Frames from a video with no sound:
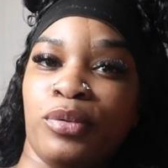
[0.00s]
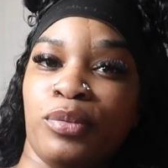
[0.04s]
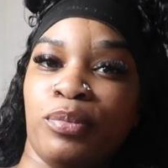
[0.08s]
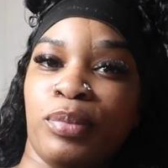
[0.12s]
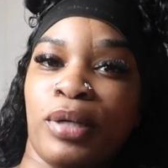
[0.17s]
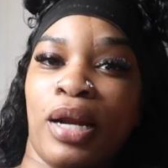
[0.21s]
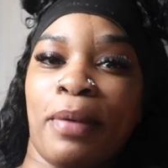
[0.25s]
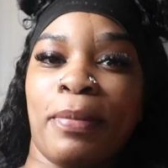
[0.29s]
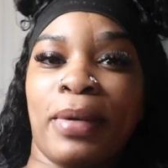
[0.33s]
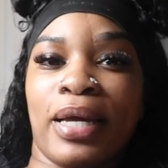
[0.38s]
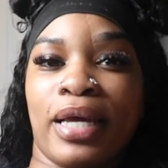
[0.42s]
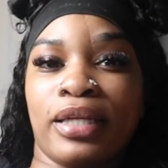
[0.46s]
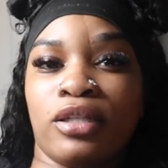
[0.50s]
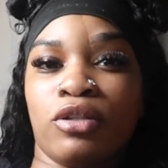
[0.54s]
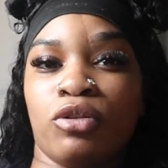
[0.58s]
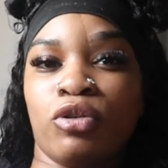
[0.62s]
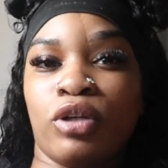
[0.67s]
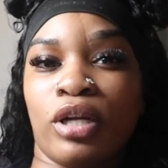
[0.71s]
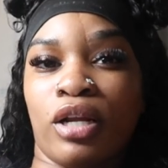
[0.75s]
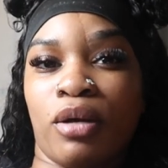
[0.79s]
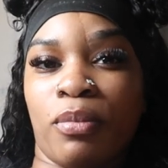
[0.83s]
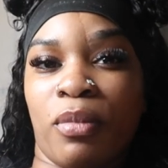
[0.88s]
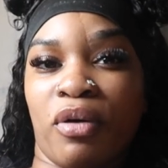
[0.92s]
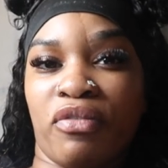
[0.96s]
But I might have to do
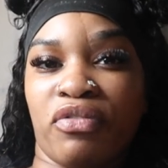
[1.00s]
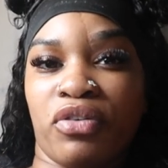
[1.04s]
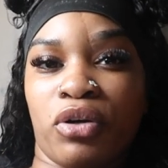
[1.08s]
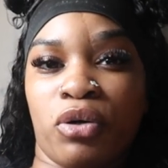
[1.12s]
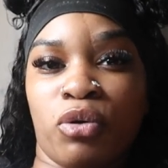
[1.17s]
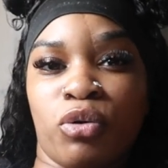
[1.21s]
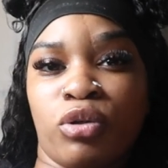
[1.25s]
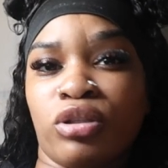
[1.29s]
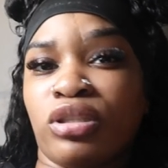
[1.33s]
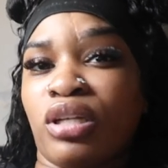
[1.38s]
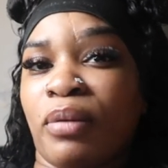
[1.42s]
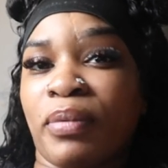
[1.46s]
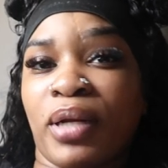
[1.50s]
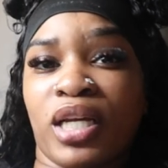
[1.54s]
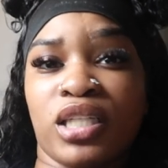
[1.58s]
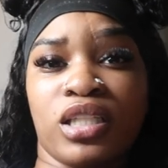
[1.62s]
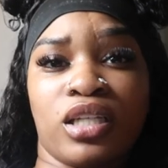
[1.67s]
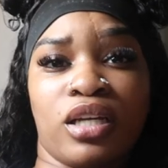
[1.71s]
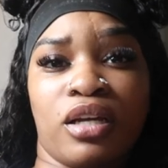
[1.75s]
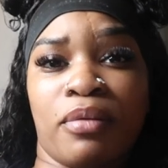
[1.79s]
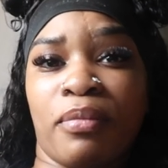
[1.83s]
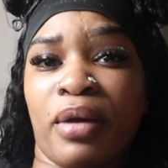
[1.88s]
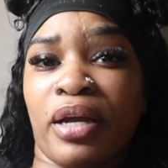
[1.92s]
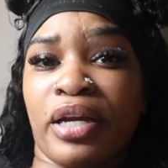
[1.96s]
that on my phone because I'm not
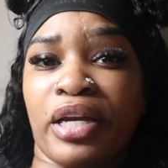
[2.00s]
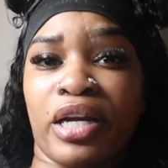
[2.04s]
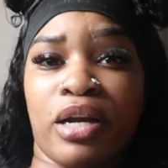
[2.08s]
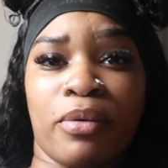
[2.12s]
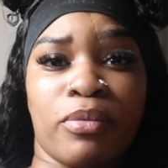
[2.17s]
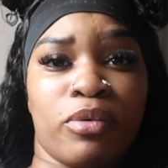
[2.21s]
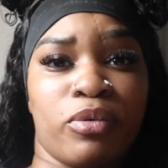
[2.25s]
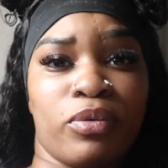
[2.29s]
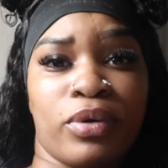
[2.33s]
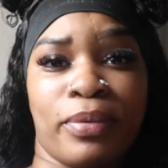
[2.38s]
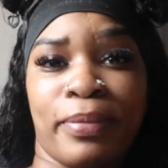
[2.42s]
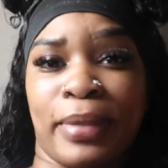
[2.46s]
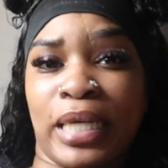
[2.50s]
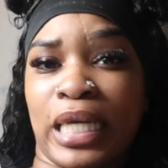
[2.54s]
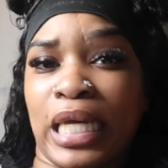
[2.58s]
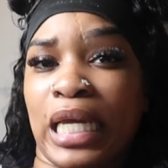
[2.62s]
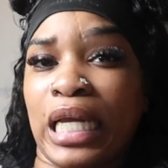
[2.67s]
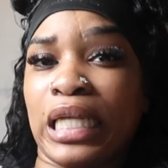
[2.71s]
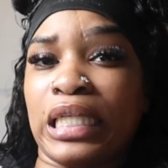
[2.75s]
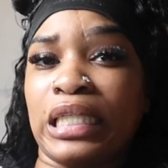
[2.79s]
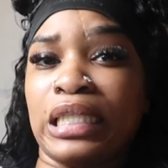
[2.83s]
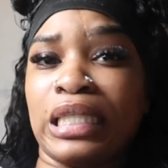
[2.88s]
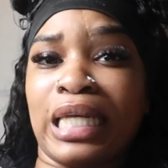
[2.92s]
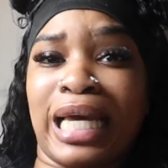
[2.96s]
taking my camera with me.
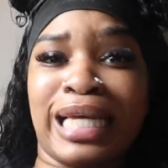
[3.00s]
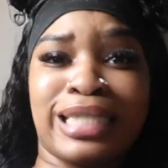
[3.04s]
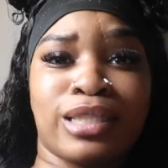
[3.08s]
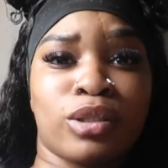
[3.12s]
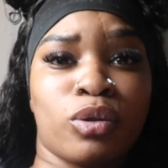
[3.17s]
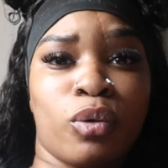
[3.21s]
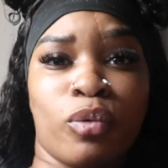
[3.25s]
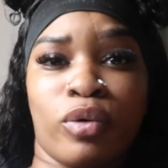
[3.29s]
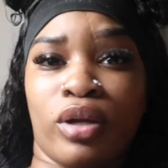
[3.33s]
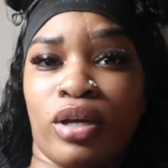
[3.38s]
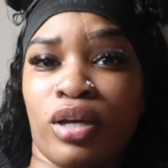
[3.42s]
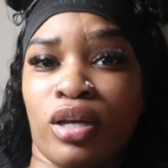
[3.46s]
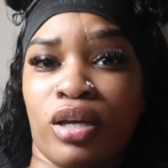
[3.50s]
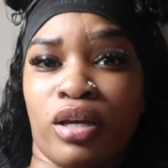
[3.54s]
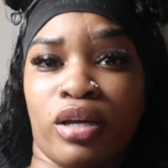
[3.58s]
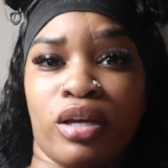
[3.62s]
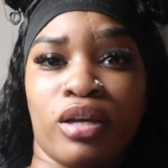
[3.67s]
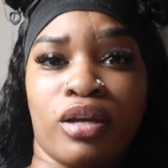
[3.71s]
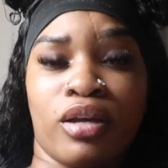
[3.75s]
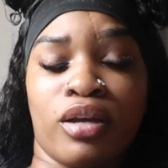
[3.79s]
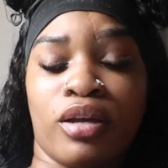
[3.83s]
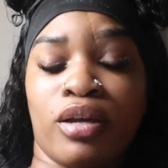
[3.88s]
That's so dead.